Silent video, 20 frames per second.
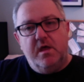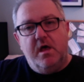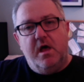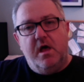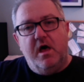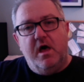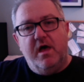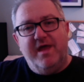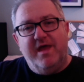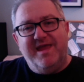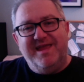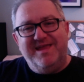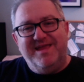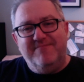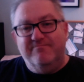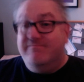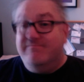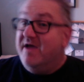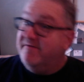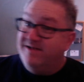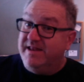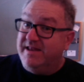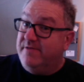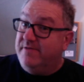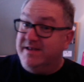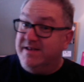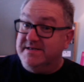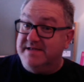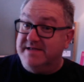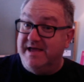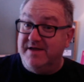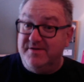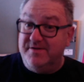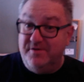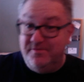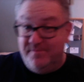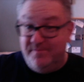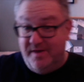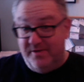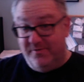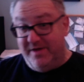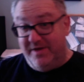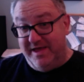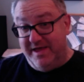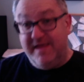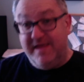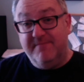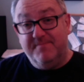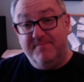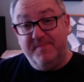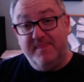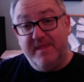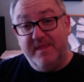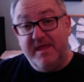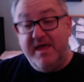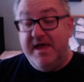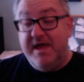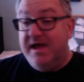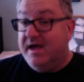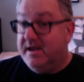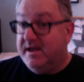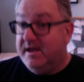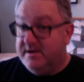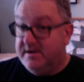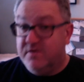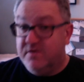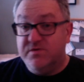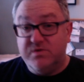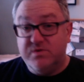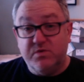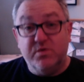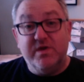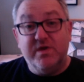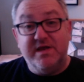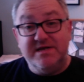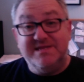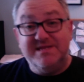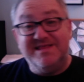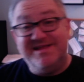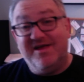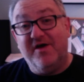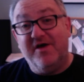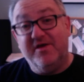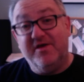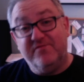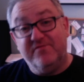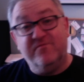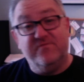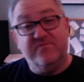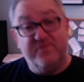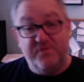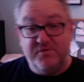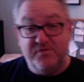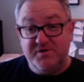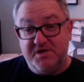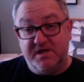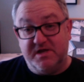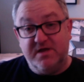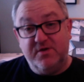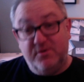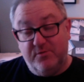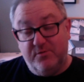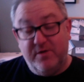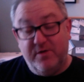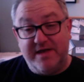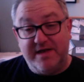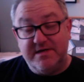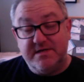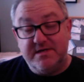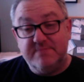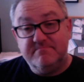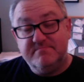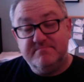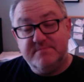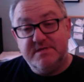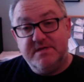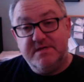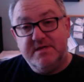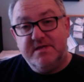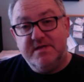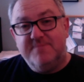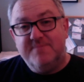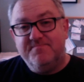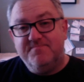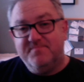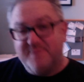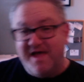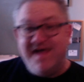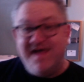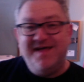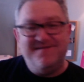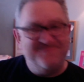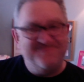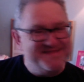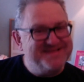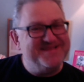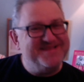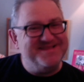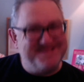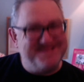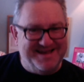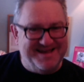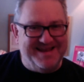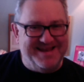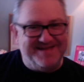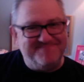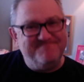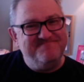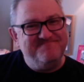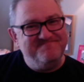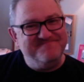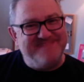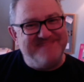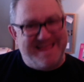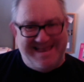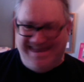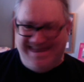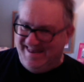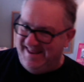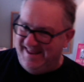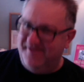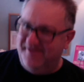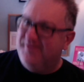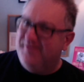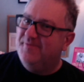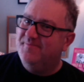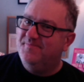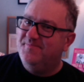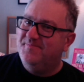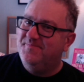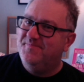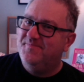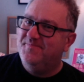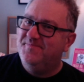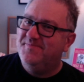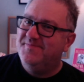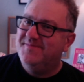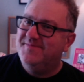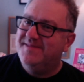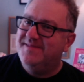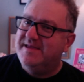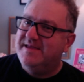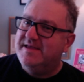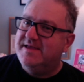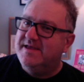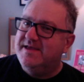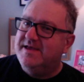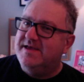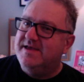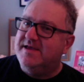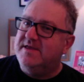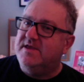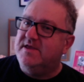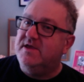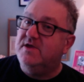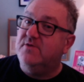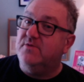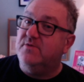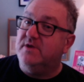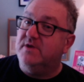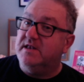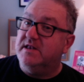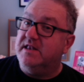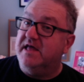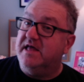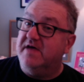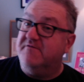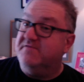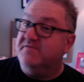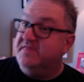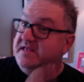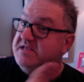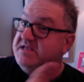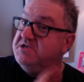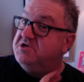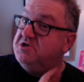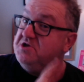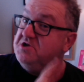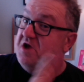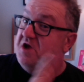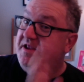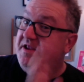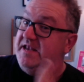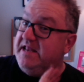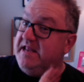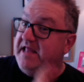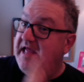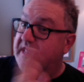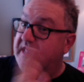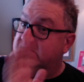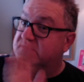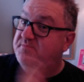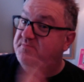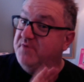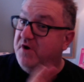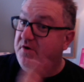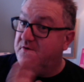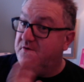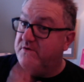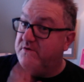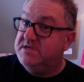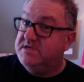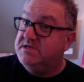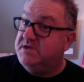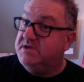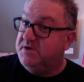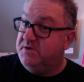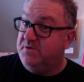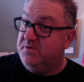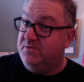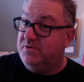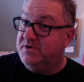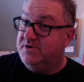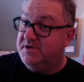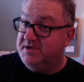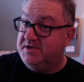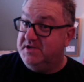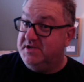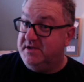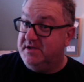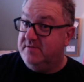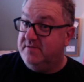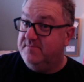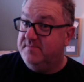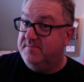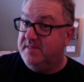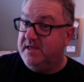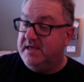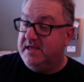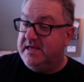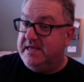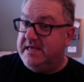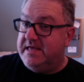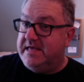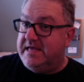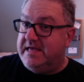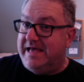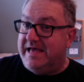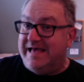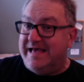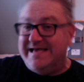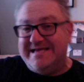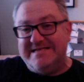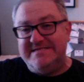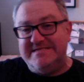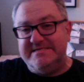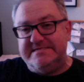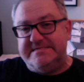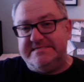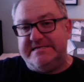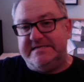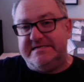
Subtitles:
I merrily went down on my way and got talking to the guys from Fuji, who went, "Ah, Mr. Tyler, hello. You would love this shiny X Pro 2, wouldn't you? And